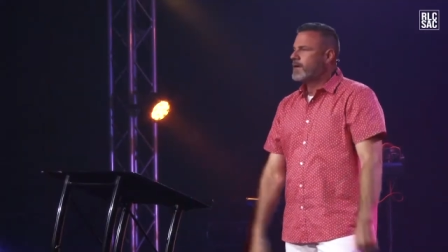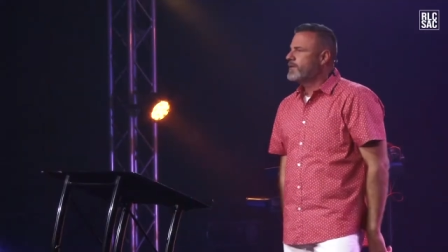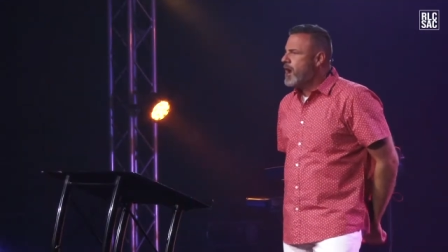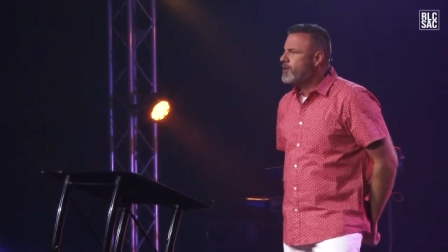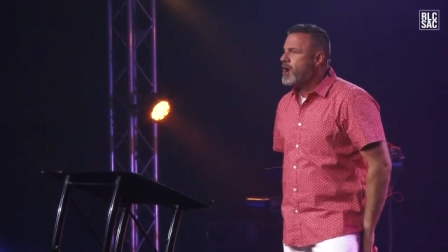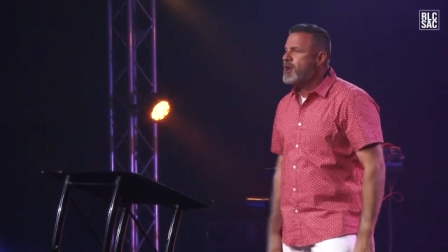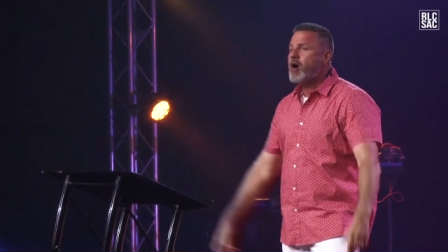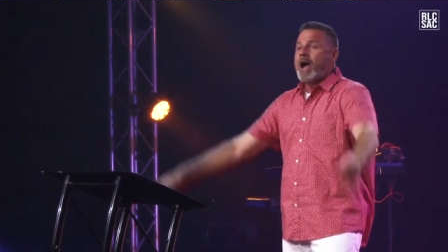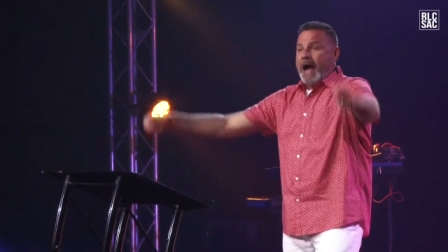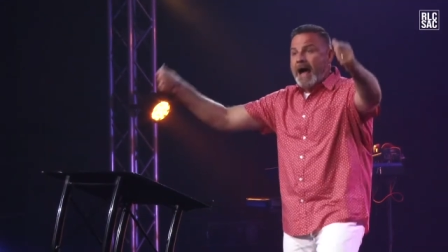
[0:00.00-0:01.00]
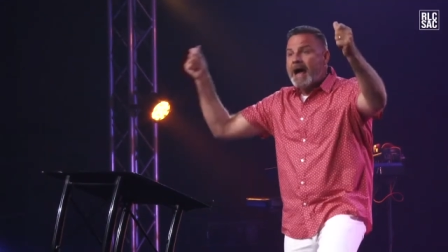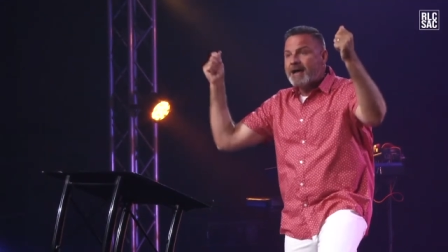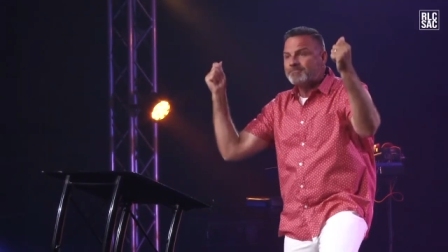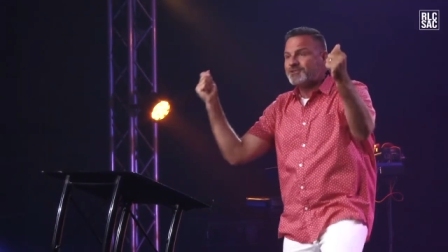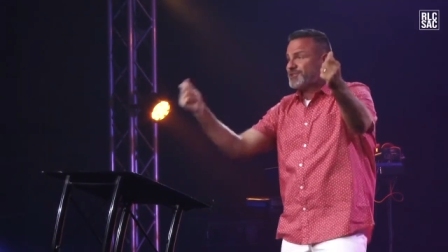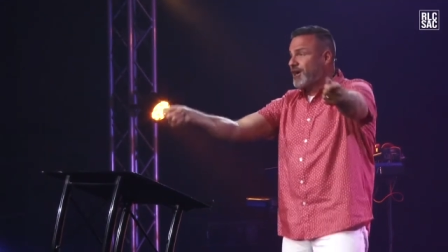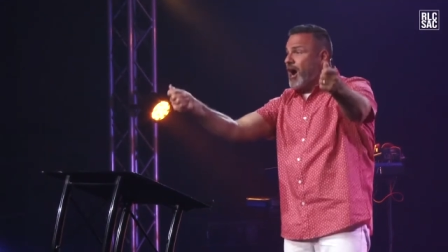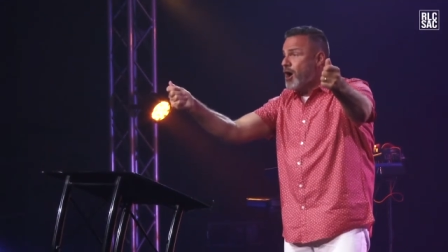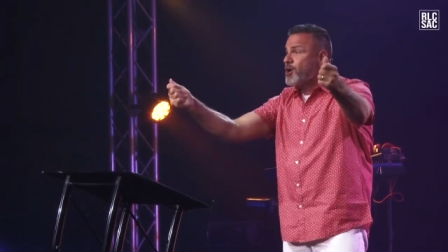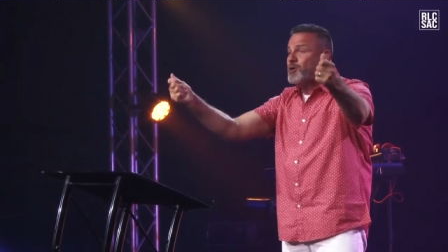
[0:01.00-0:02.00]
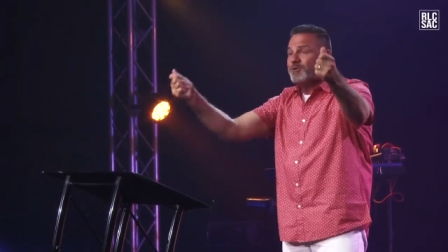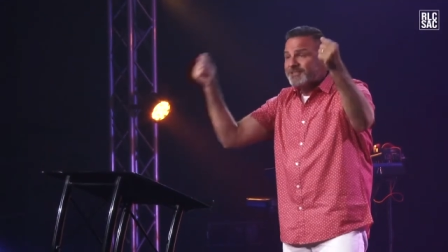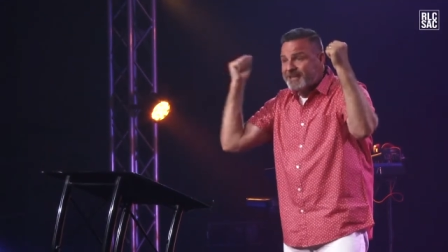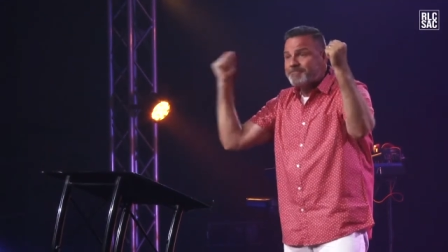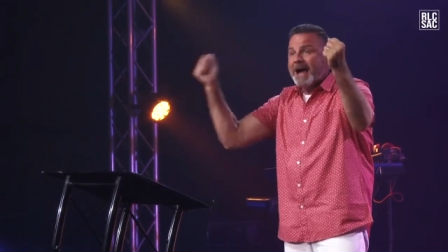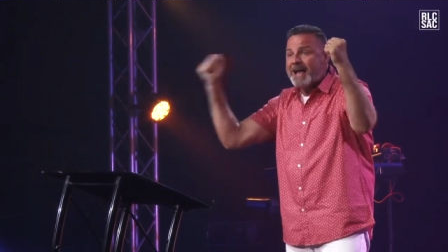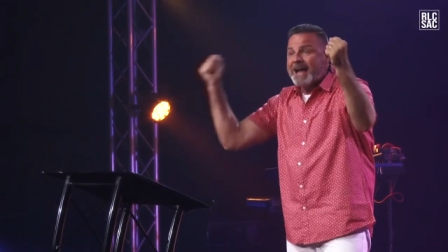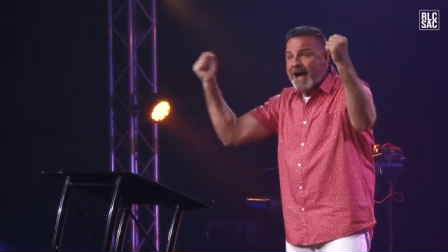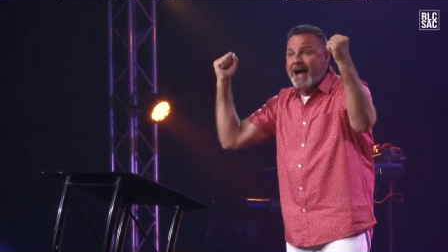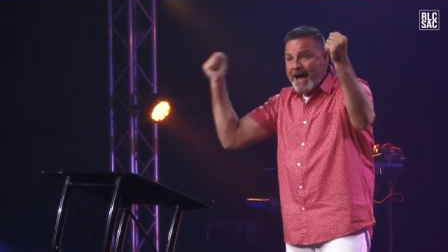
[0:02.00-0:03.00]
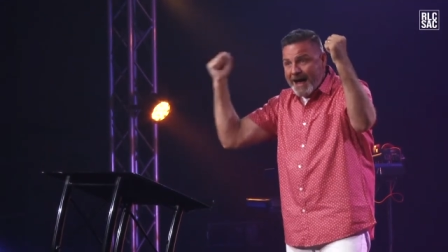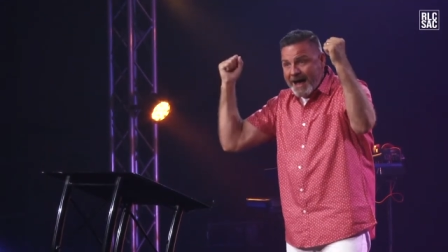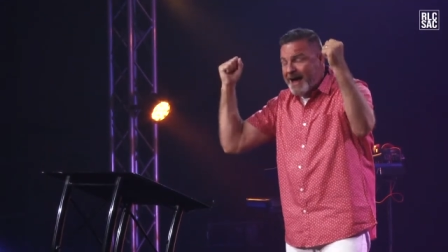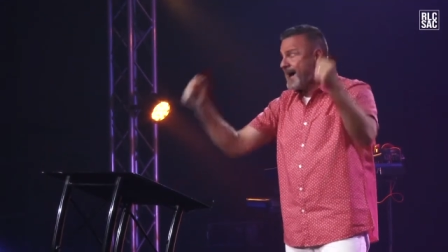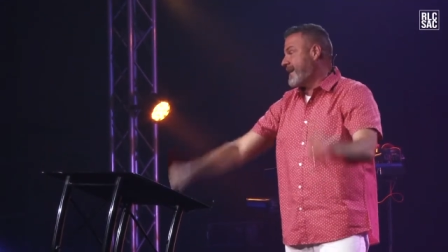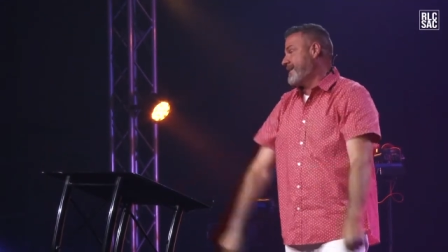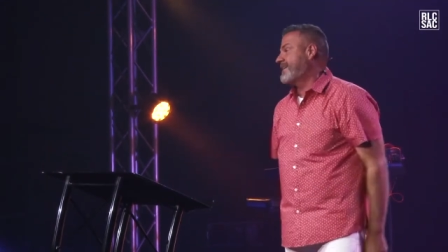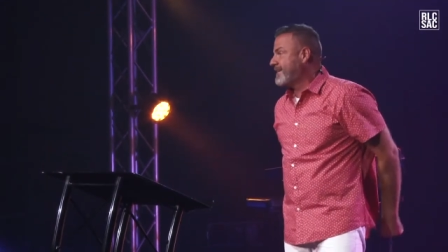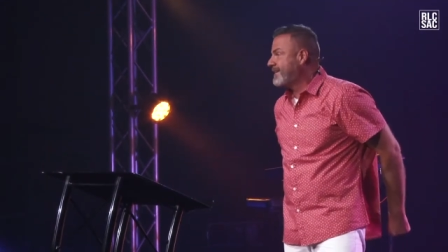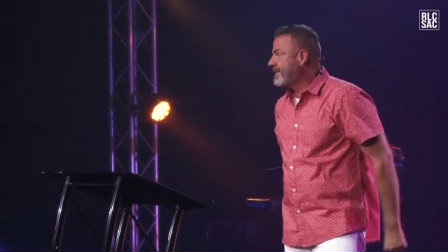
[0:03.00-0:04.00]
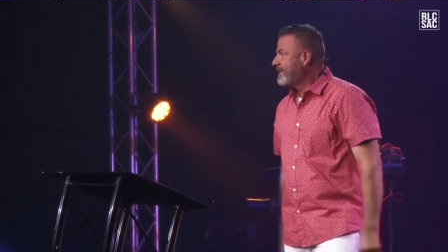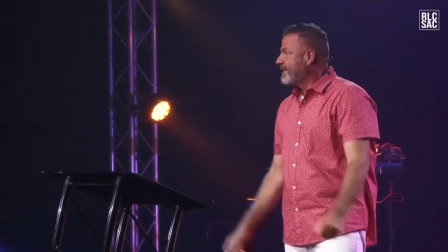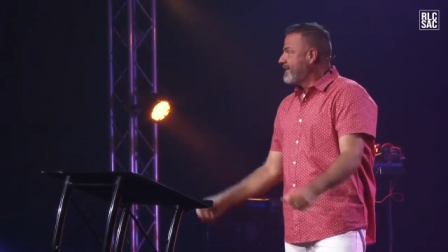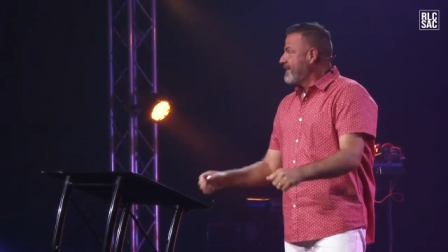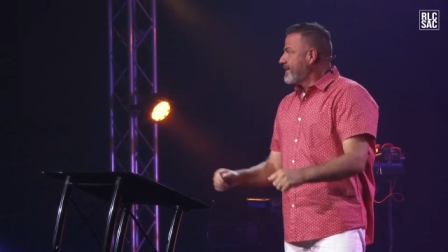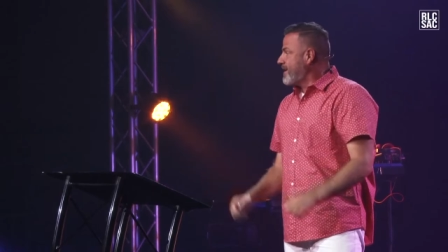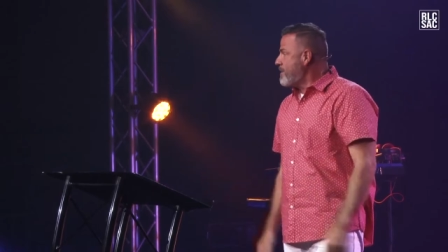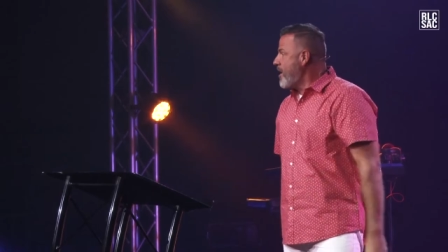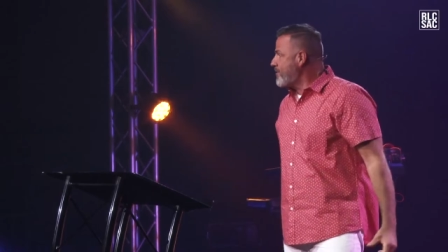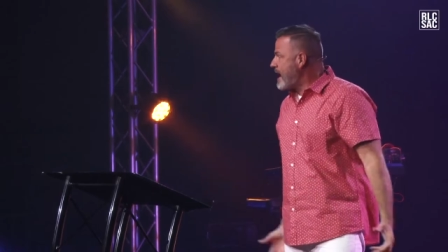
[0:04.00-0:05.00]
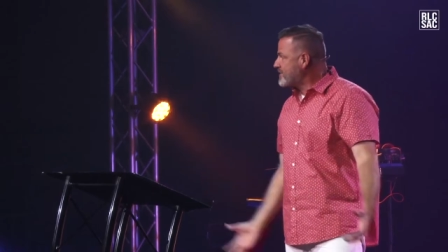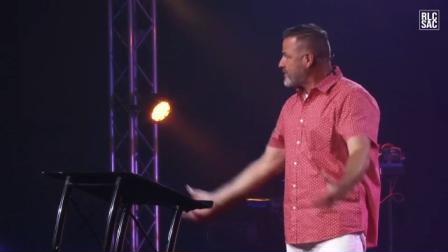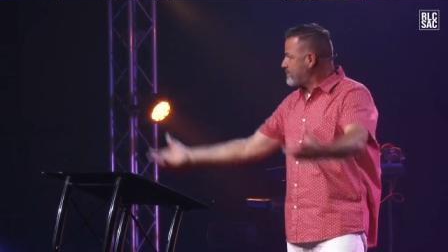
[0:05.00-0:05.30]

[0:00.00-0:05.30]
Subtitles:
No. I'm chosen by God. Come on, that